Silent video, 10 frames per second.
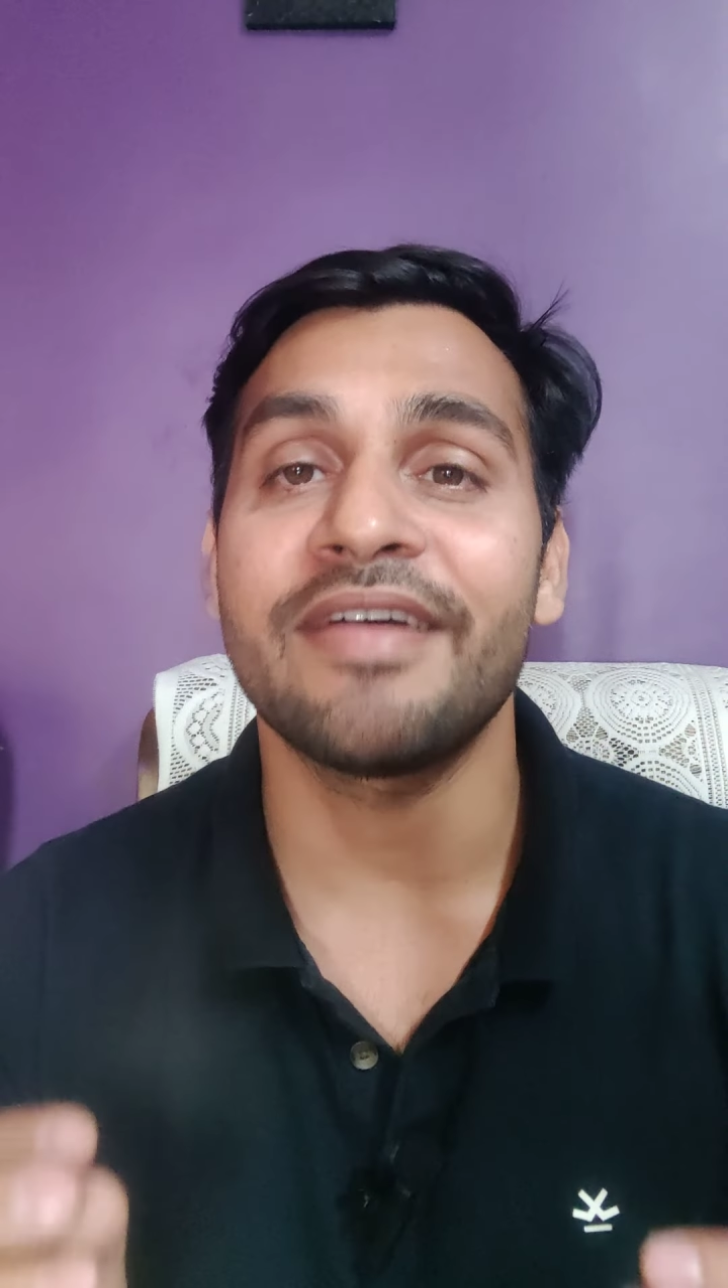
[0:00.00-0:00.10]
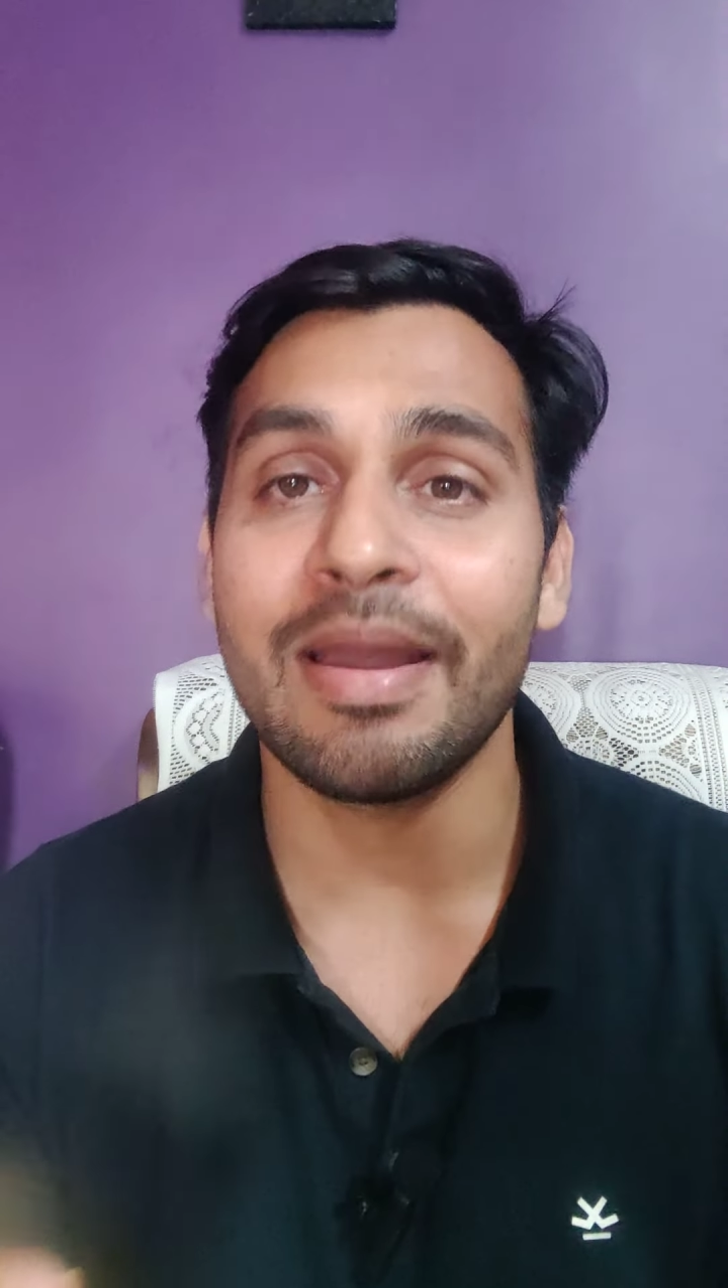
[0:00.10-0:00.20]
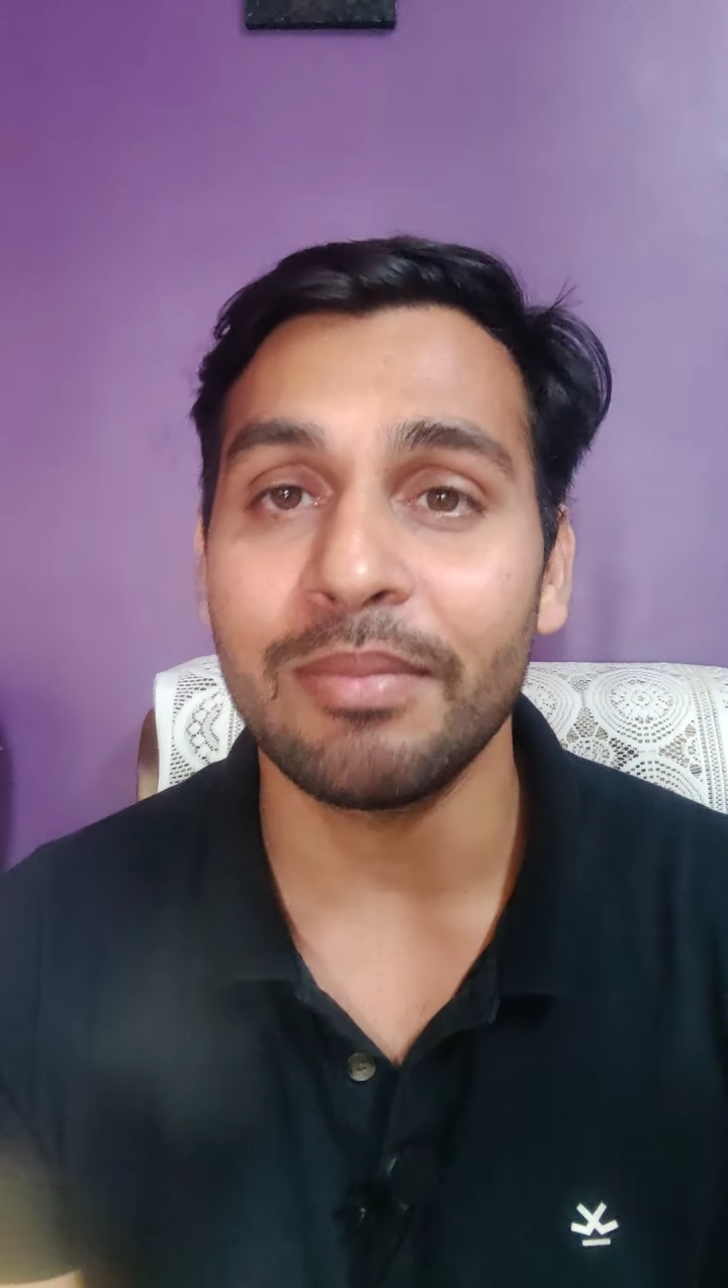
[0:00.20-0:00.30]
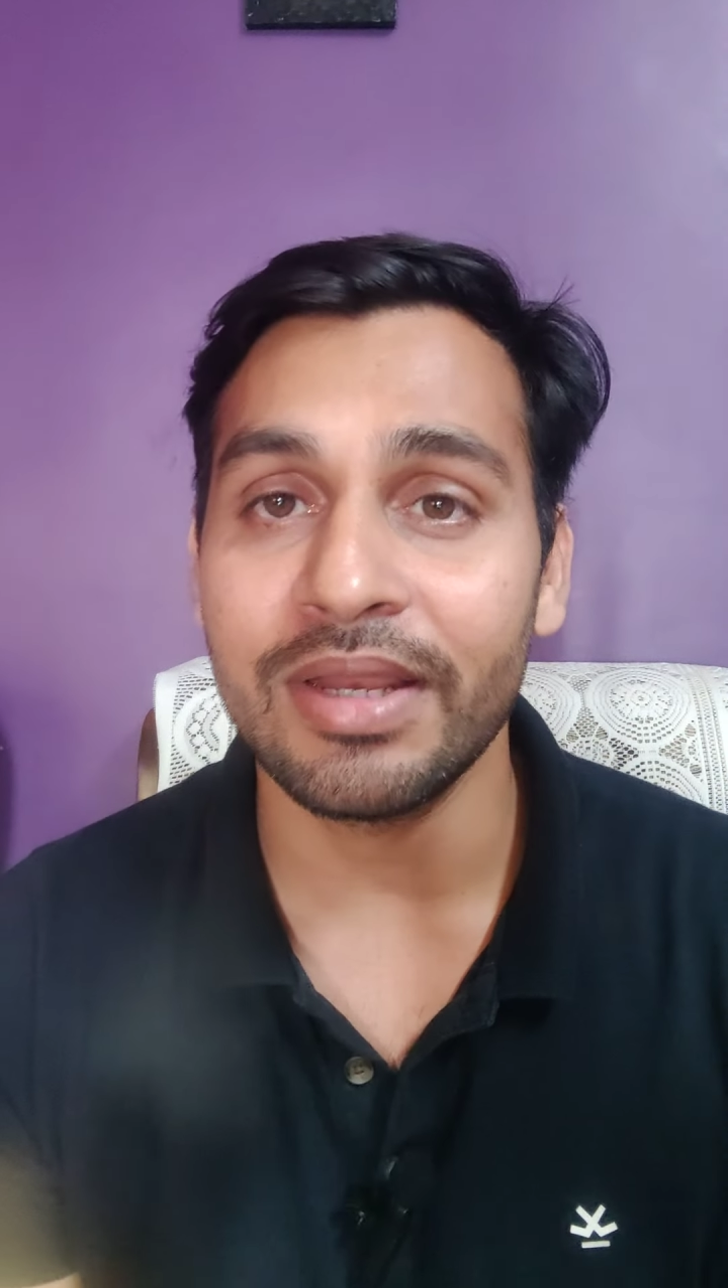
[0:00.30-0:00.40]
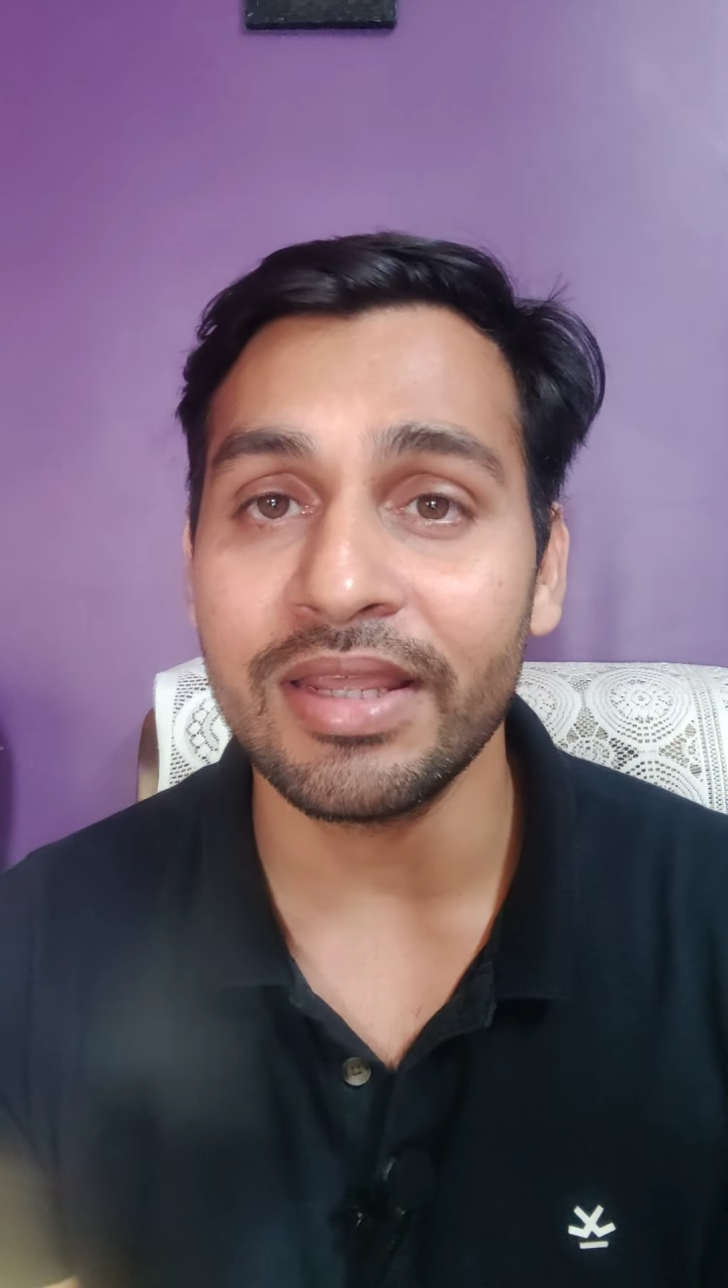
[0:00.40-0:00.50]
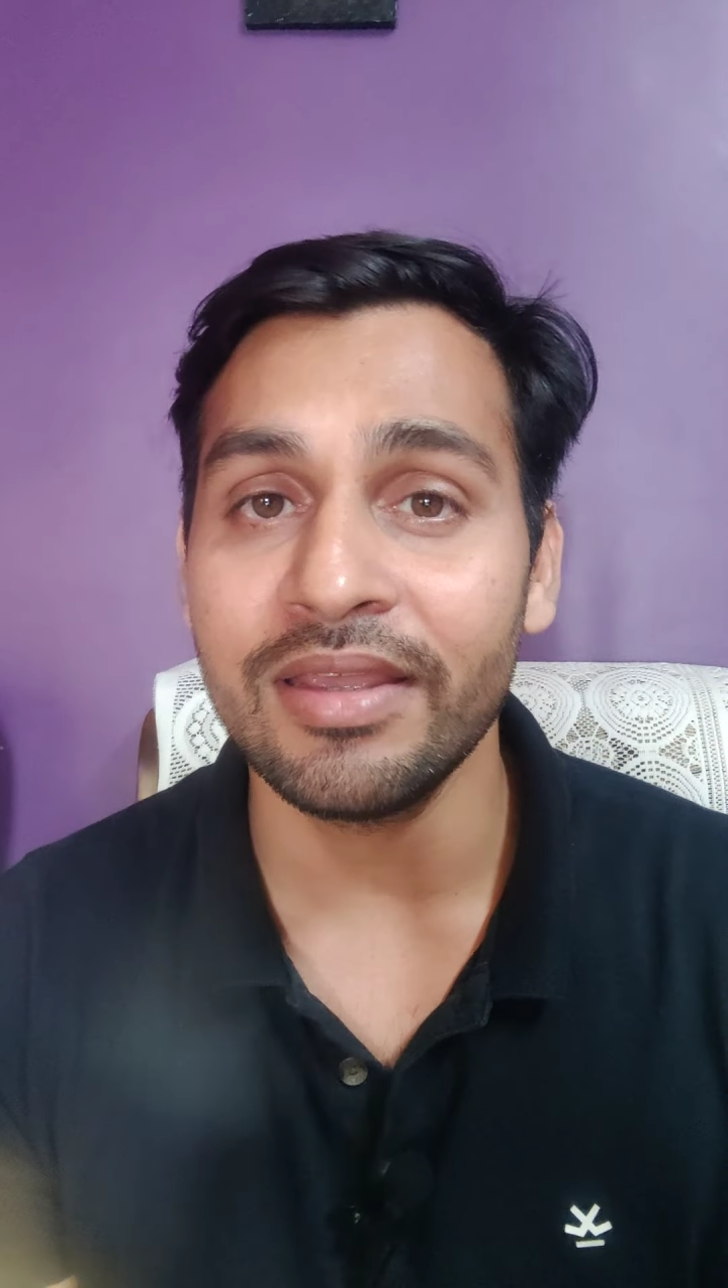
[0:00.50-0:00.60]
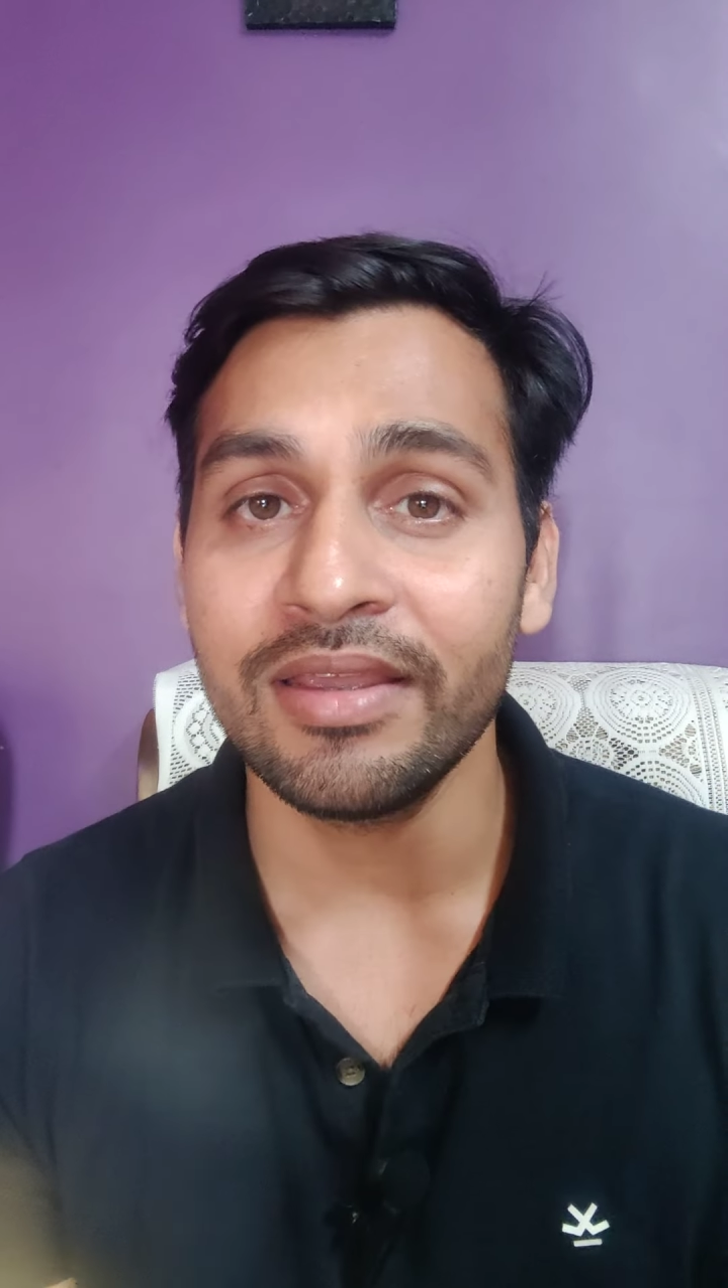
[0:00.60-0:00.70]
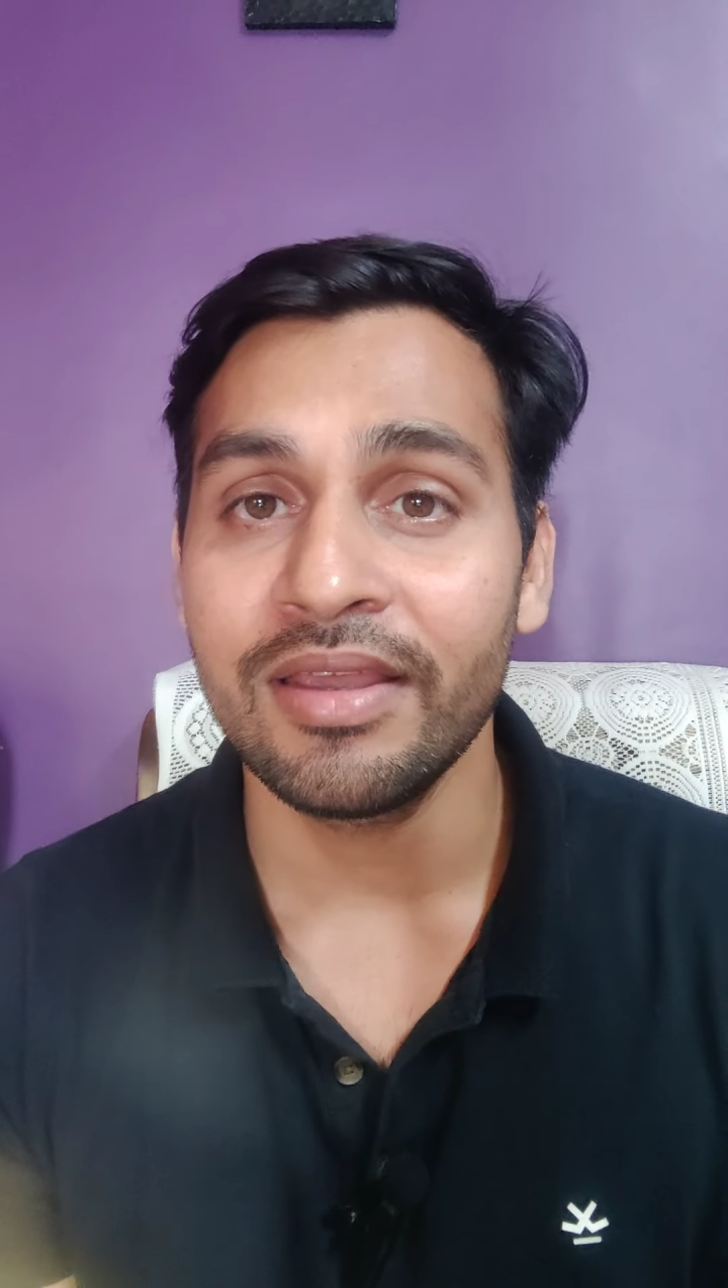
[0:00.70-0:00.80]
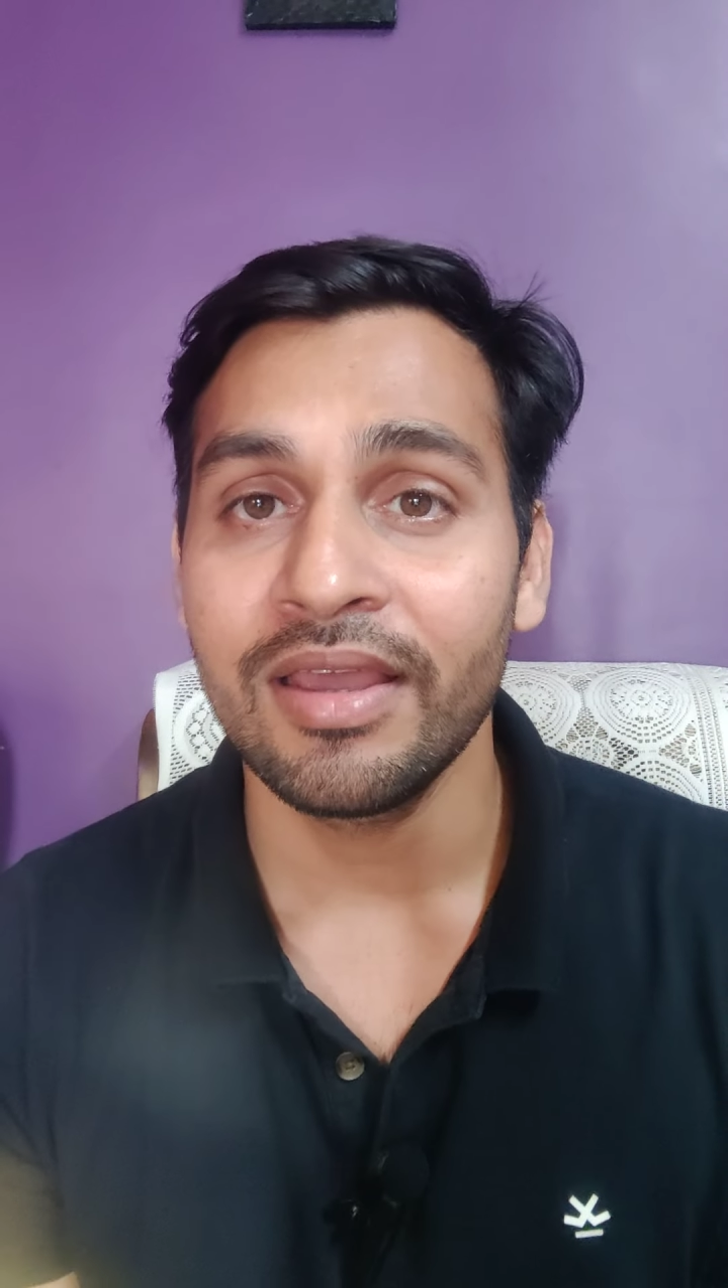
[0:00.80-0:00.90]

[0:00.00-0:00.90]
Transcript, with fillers: family,